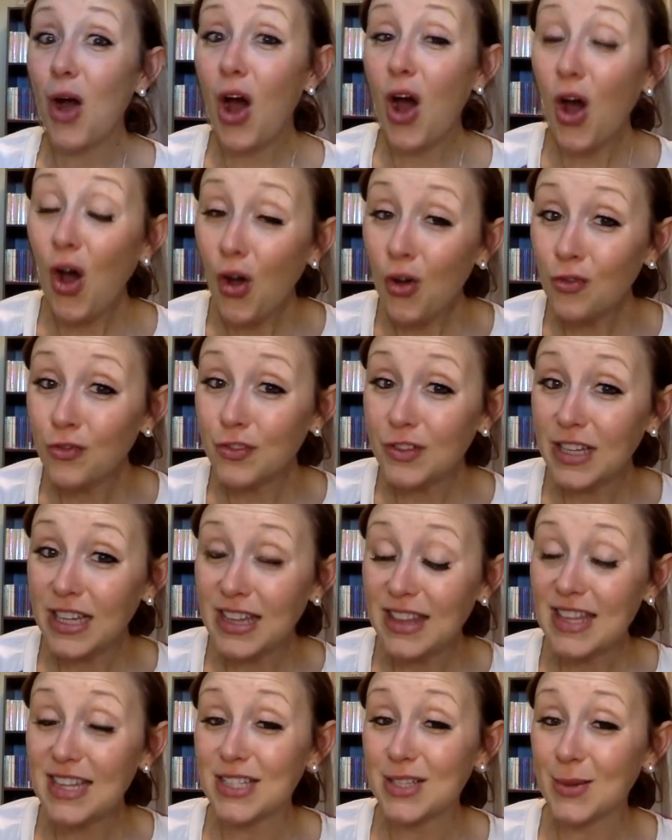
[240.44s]

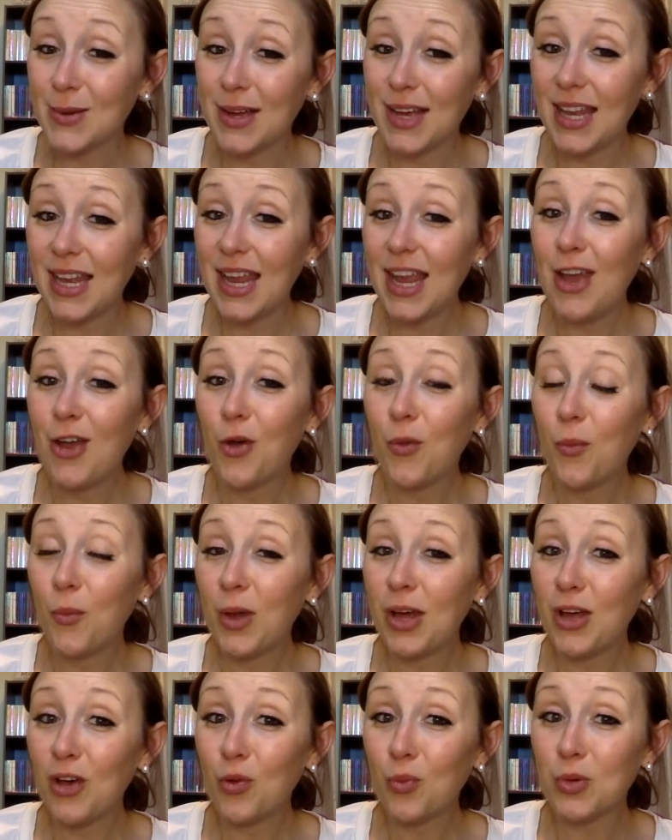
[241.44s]
hopefully this one
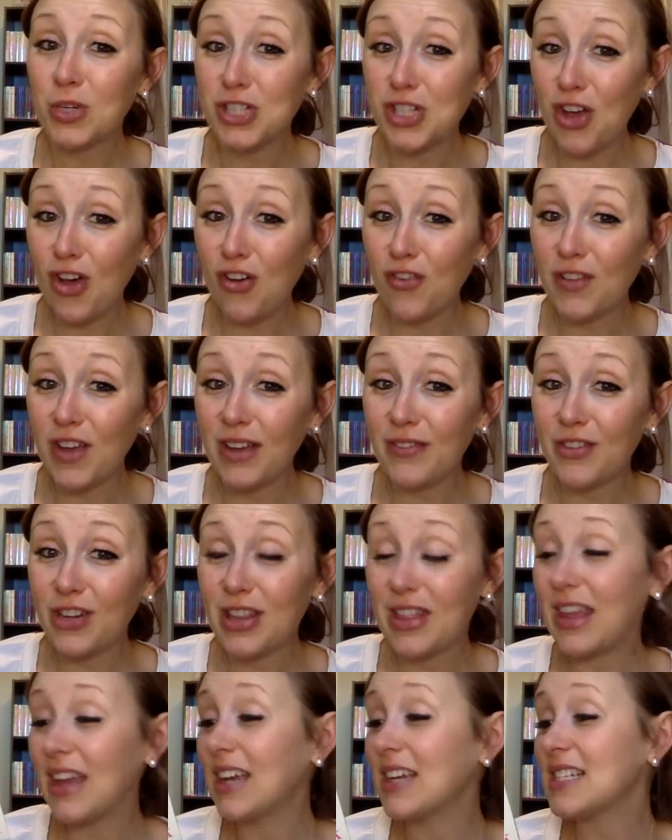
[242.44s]
will resolve
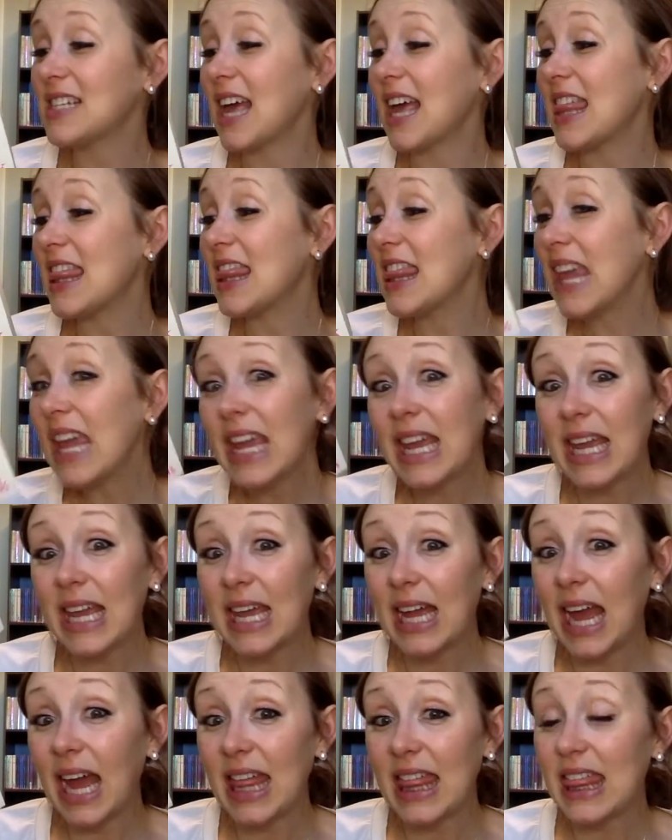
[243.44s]
everything, because I think
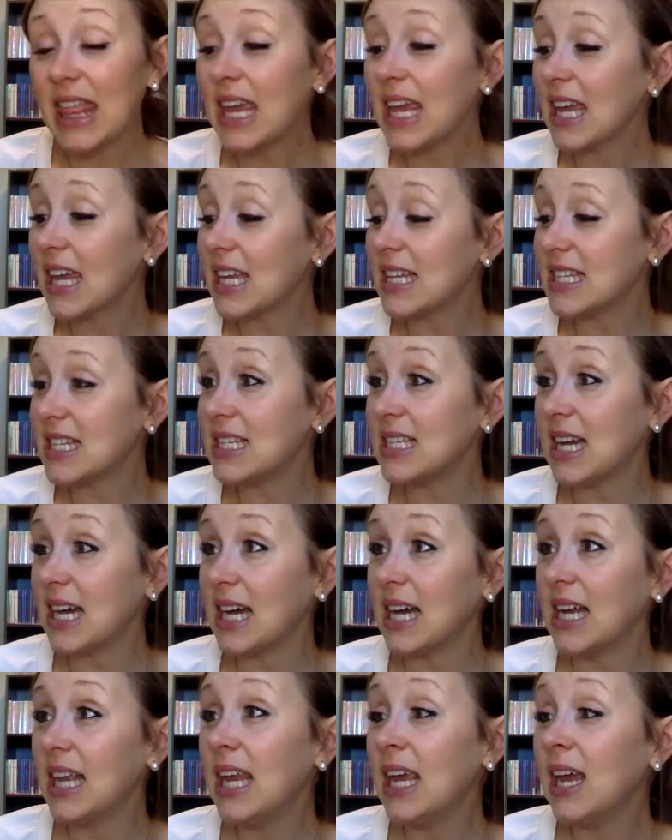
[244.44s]
it's
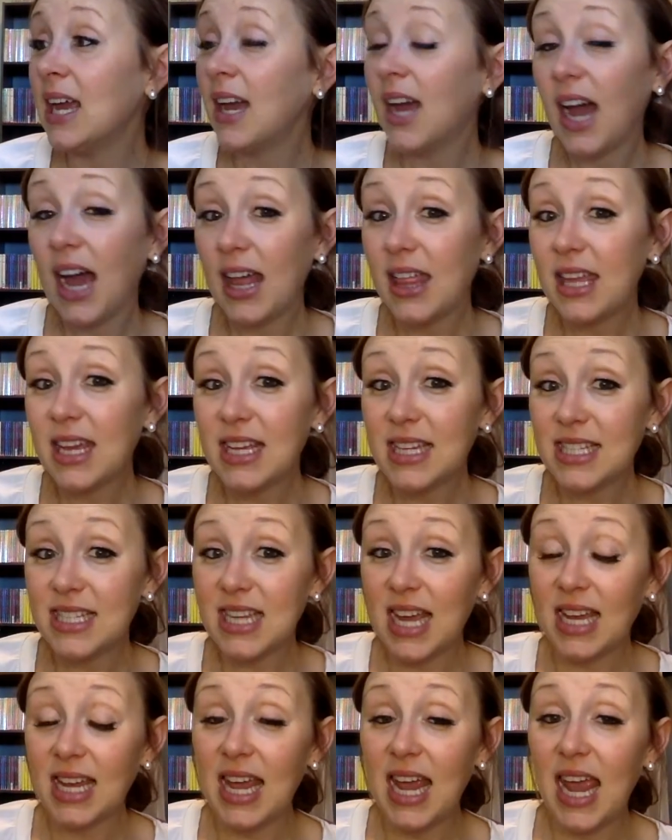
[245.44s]
done. I think it's
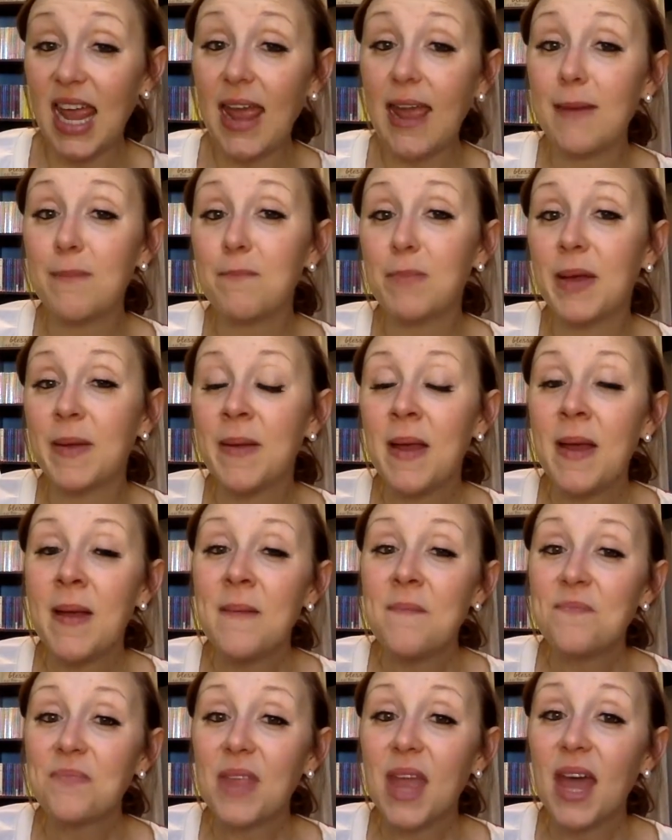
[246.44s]
done at 8, but
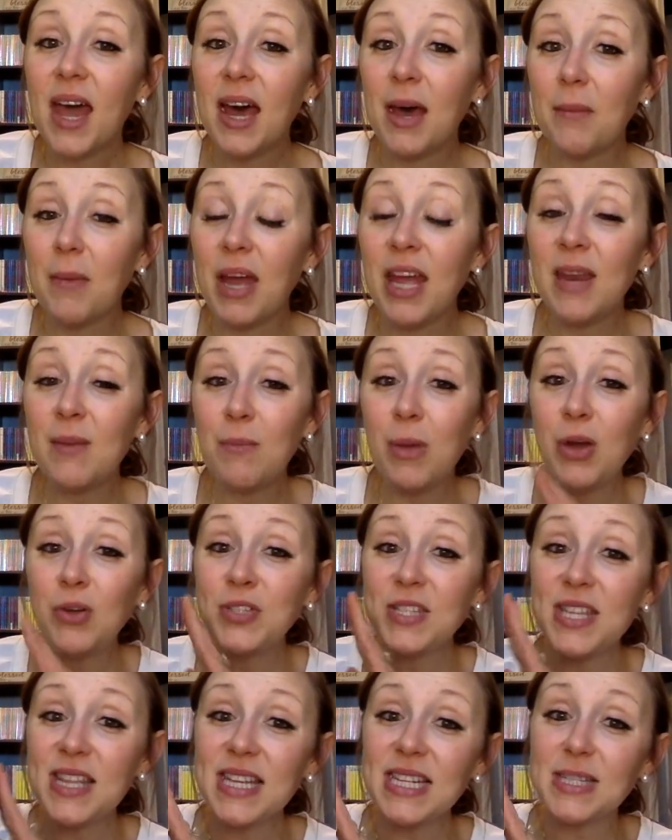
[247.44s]
in
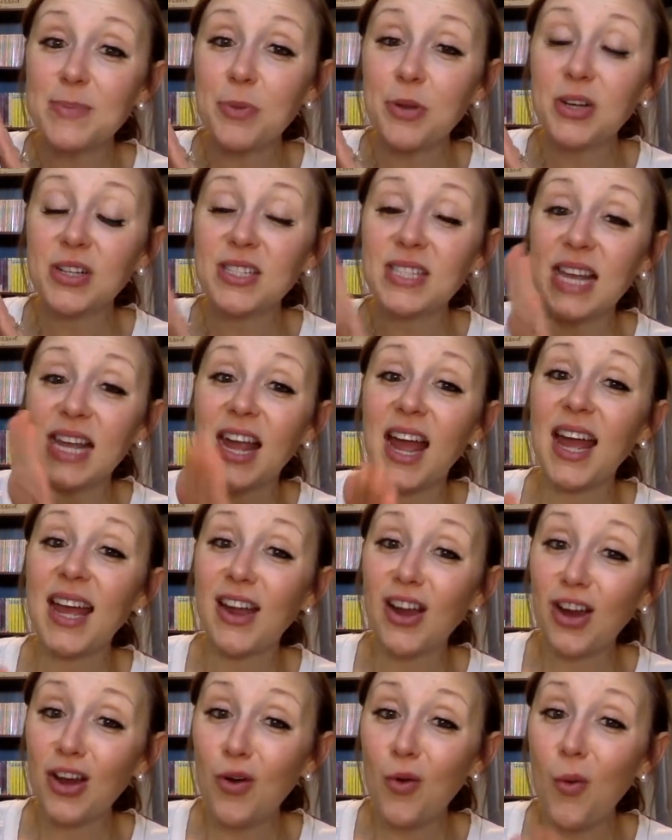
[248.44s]
most of these books, like I
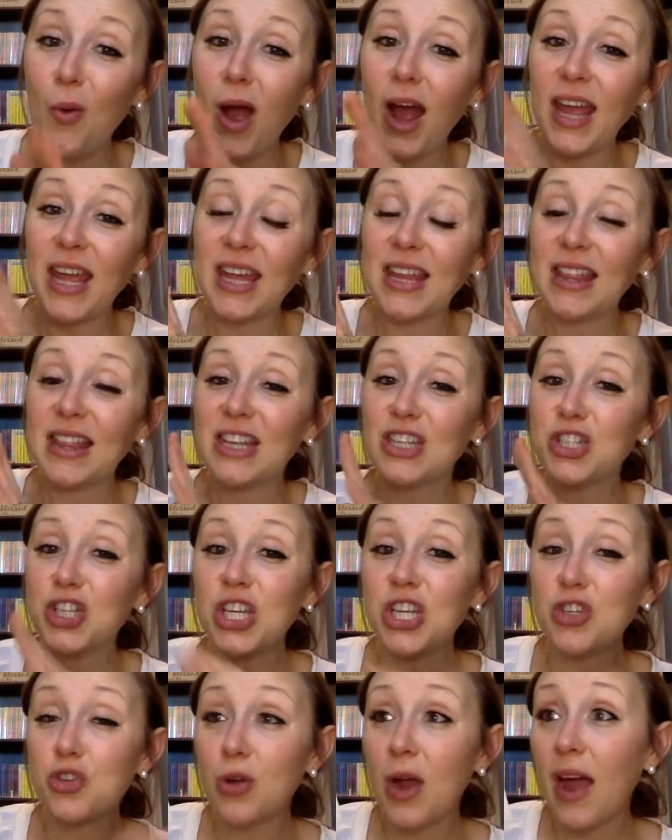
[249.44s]
Heart Hawaii,
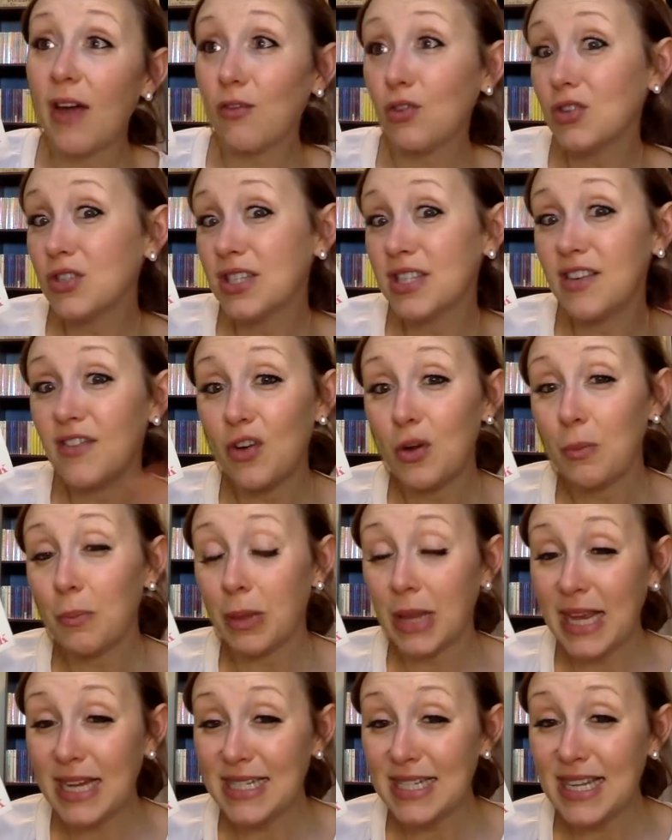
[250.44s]
she travels different
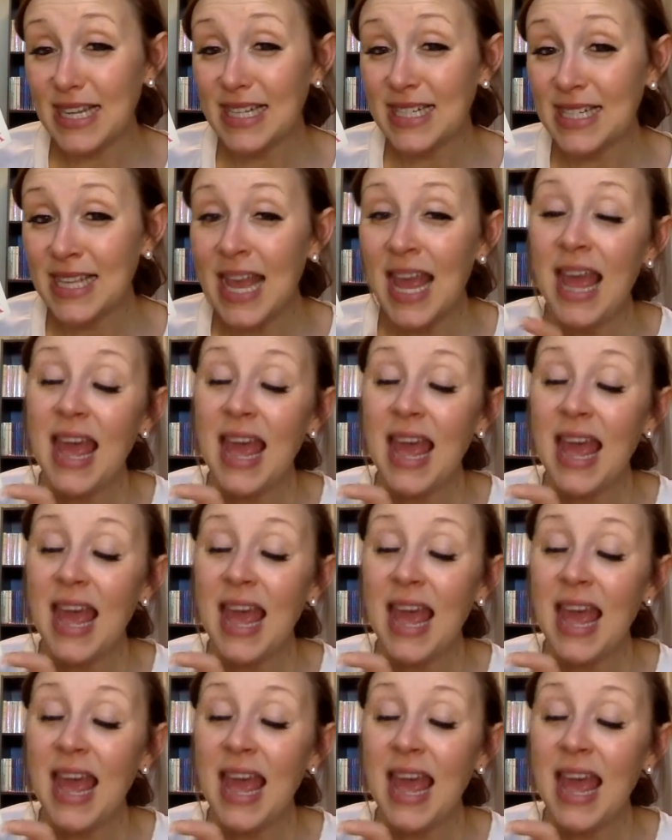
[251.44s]
places,